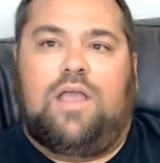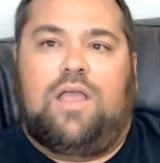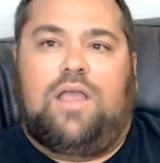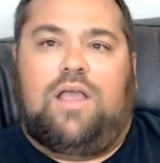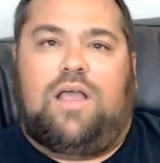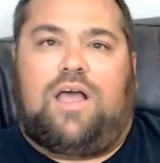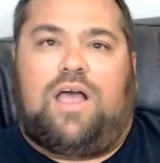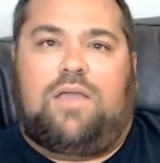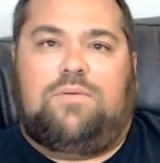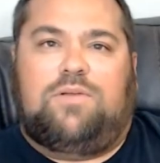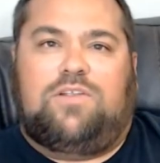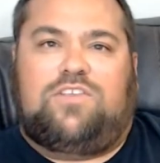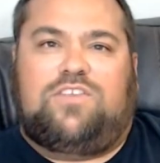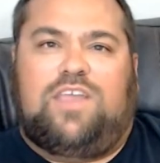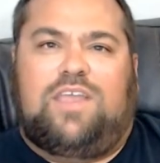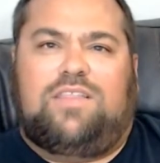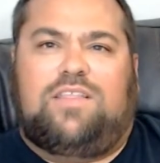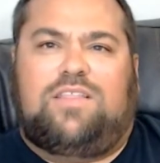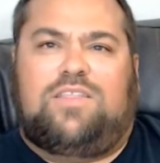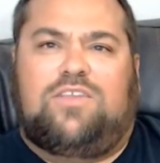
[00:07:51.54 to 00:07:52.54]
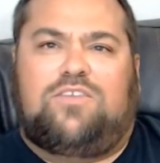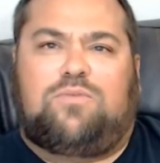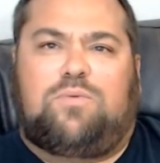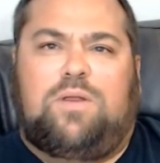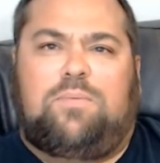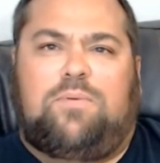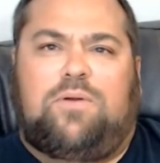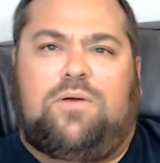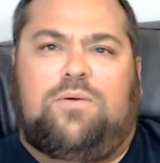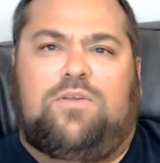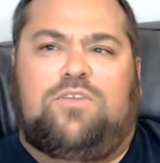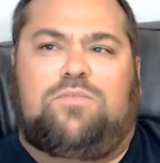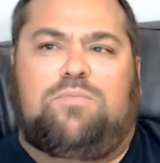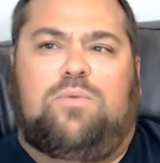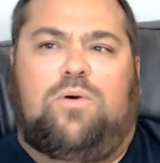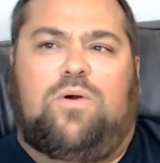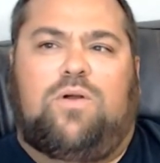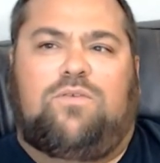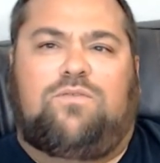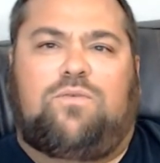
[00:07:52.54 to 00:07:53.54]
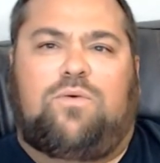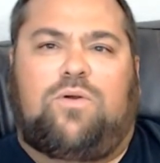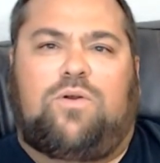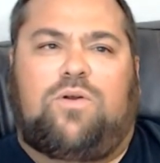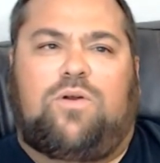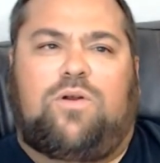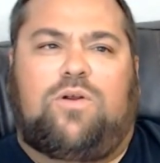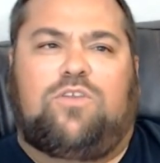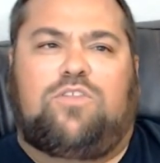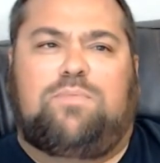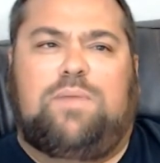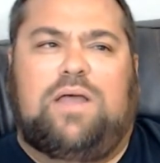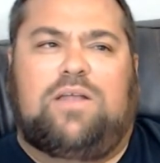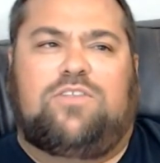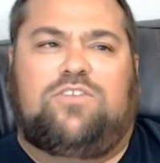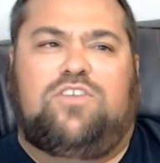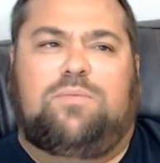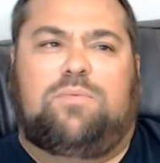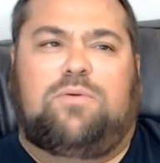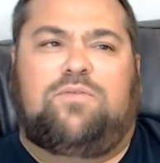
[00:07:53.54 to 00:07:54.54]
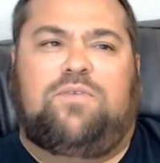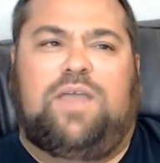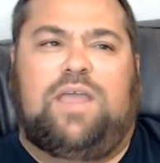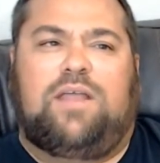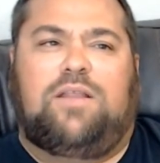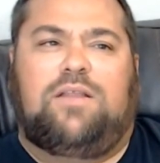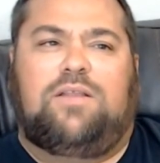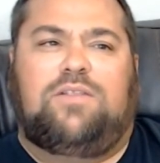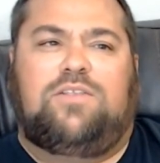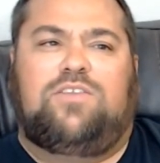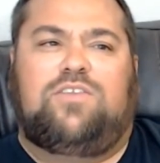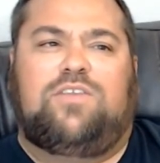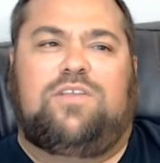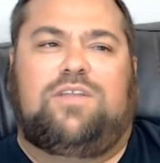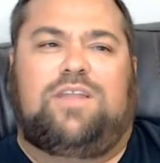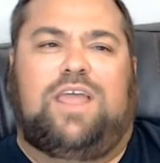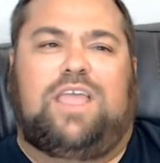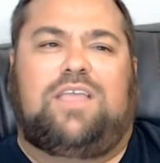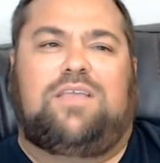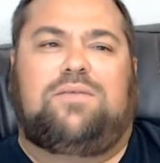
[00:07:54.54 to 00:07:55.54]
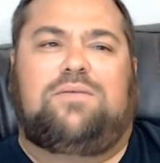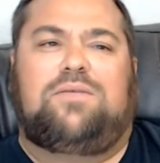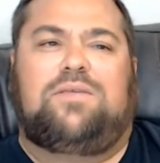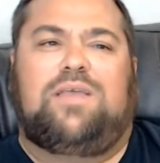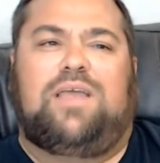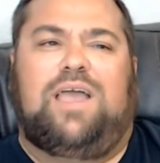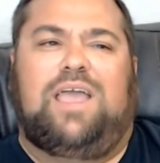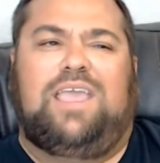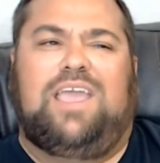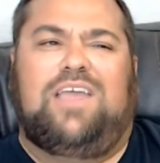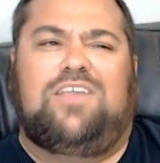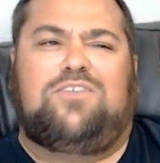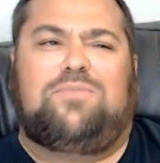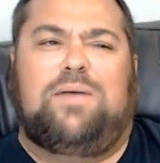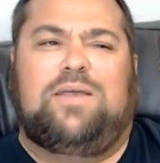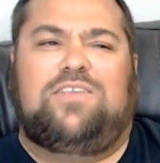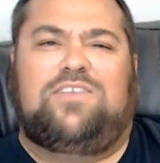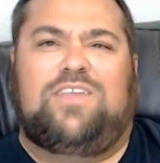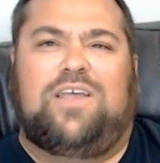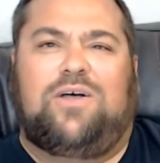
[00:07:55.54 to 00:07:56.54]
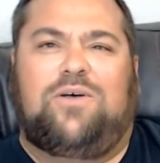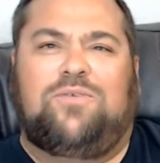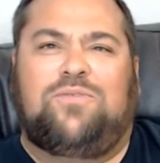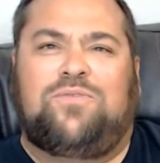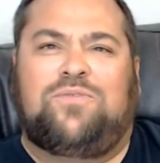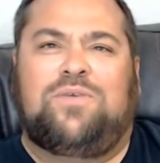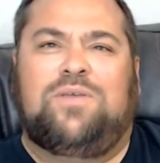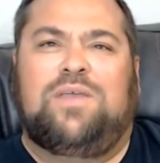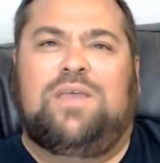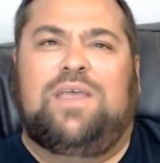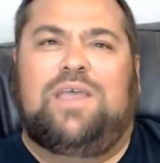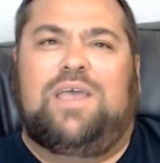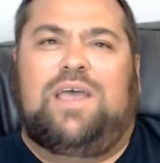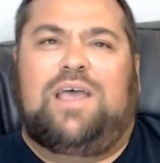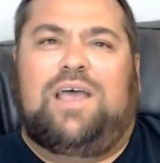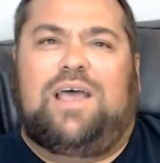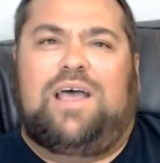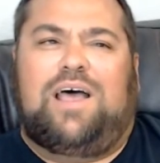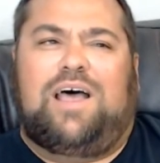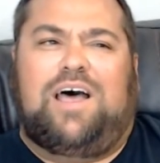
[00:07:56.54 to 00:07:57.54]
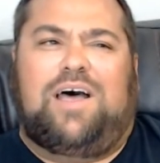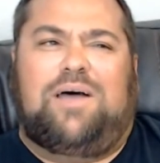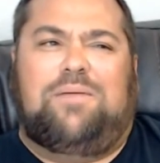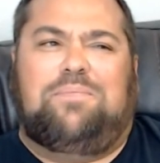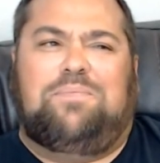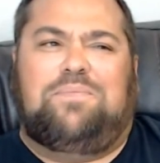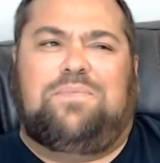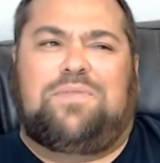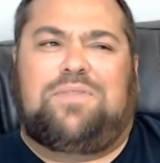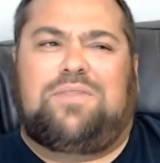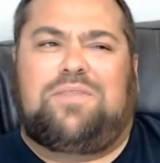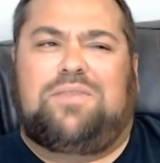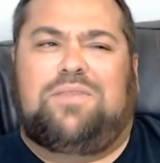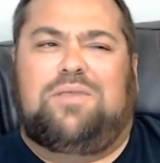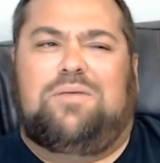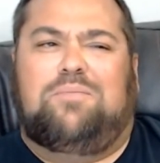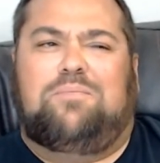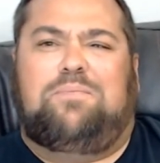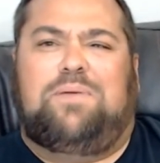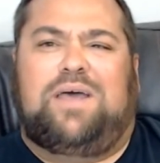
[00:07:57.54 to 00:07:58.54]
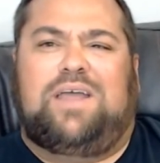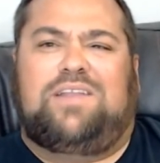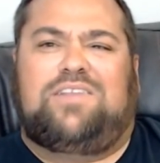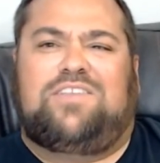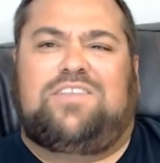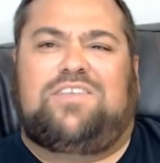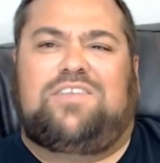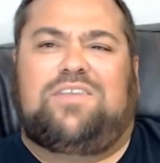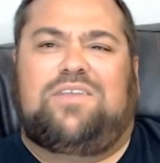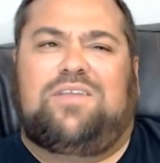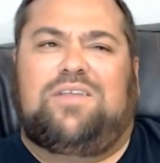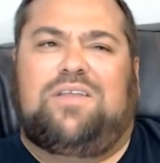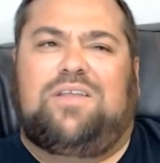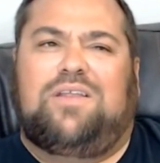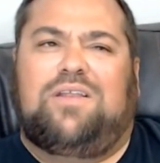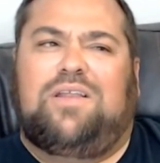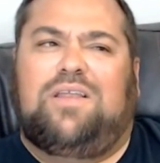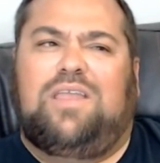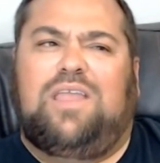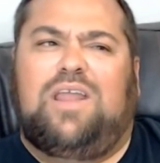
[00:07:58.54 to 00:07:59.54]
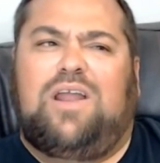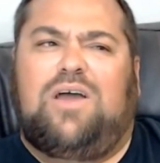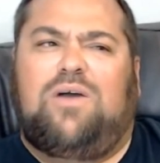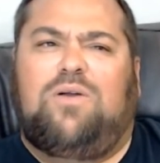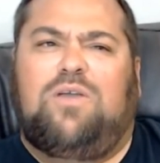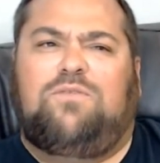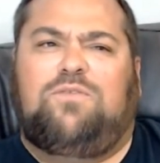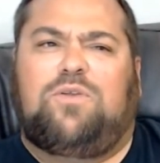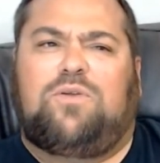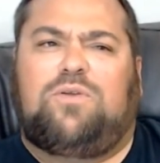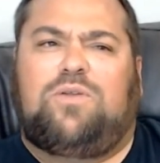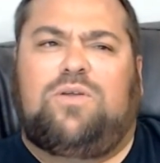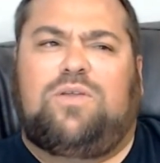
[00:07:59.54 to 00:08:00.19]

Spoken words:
I would say that this repro is more for Earthbound superfans, like, I guess myself. But, if you're looking